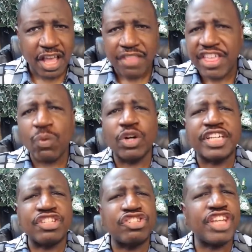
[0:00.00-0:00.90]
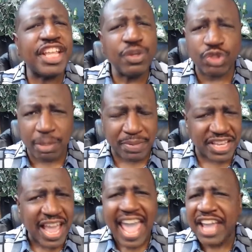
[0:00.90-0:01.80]
there will continue to
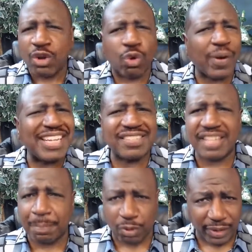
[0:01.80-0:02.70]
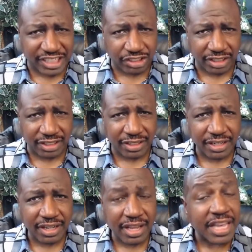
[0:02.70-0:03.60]
be a great separation.
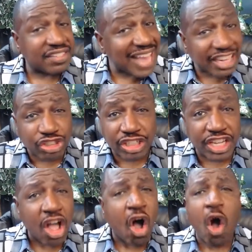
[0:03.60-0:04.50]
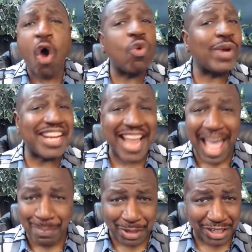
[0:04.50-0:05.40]
It's actually already
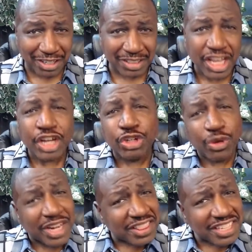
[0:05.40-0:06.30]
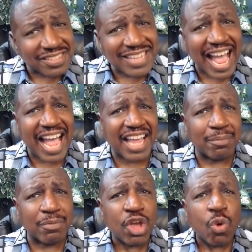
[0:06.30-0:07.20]
happening. During this
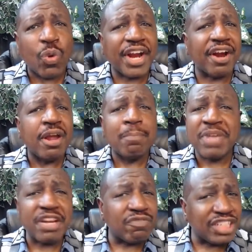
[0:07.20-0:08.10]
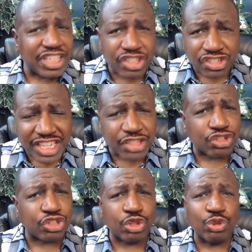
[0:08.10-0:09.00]
time where many religious
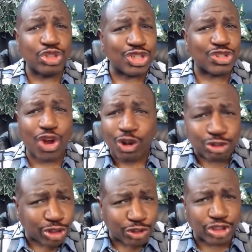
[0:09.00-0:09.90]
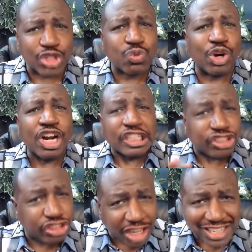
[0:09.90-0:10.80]
institutions called churches were
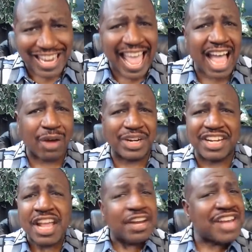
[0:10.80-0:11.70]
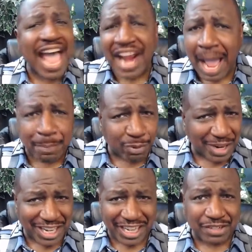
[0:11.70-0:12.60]
shut down and not
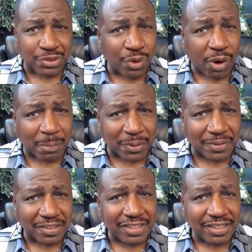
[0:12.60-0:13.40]
operating as normal,